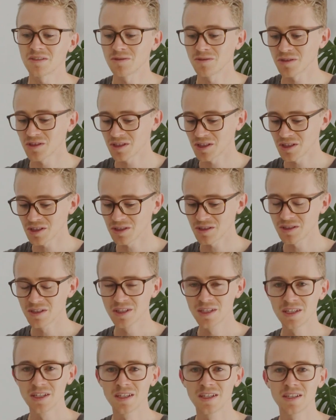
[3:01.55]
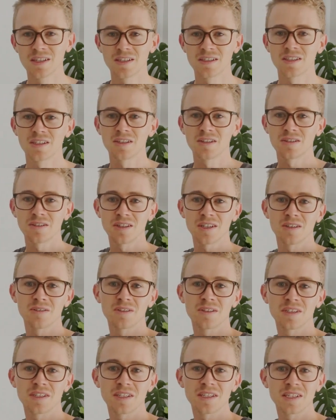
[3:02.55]
or so. So there
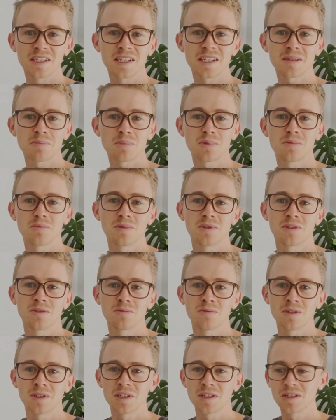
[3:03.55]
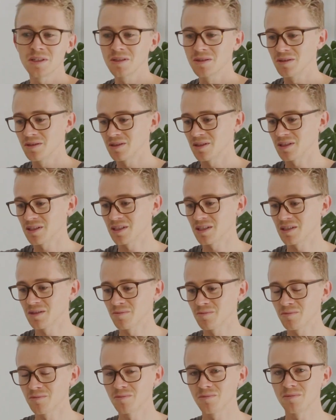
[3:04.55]
is a gap between
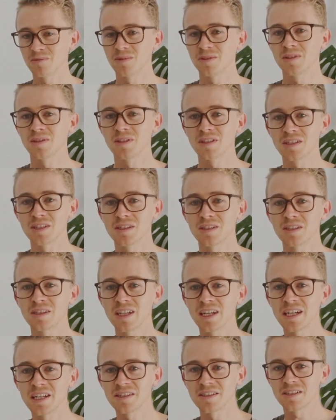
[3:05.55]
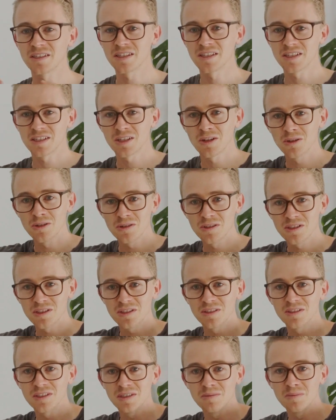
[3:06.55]
this laser that's
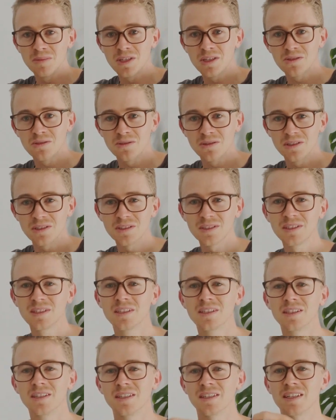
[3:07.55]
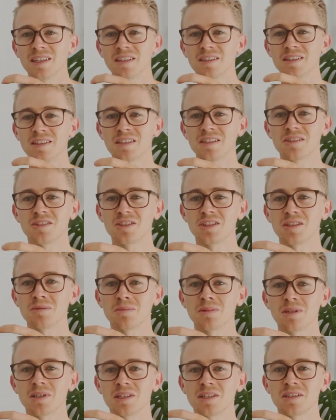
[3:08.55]
constantly measuring and these
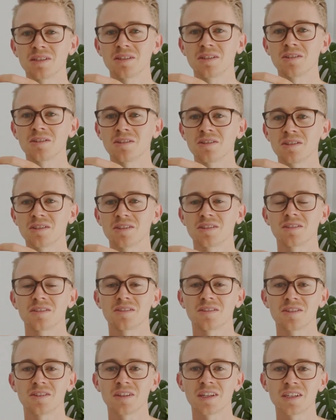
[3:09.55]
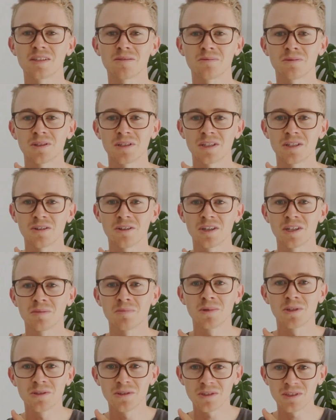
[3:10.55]
GPS units. So that's where an
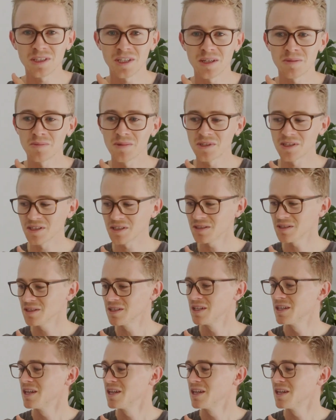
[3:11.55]
IMU comes in.